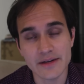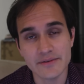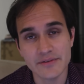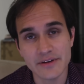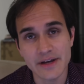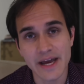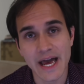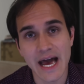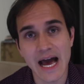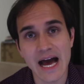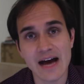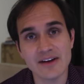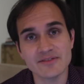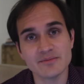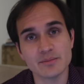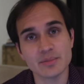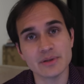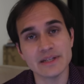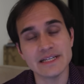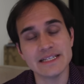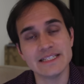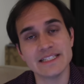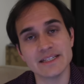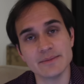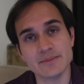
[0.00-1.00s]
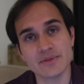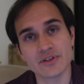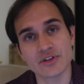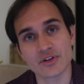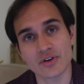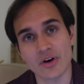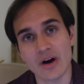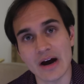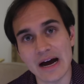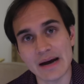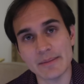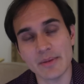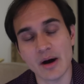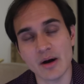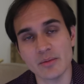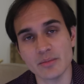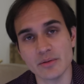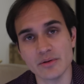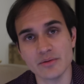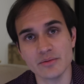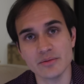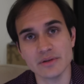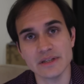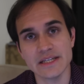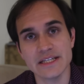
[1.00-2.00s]
If you have, please subscribe. I'll
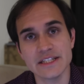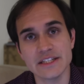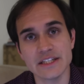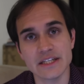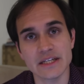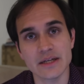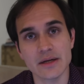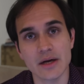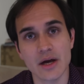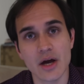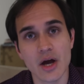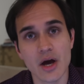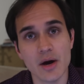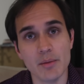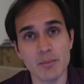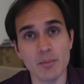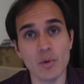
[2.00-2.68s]
be releasing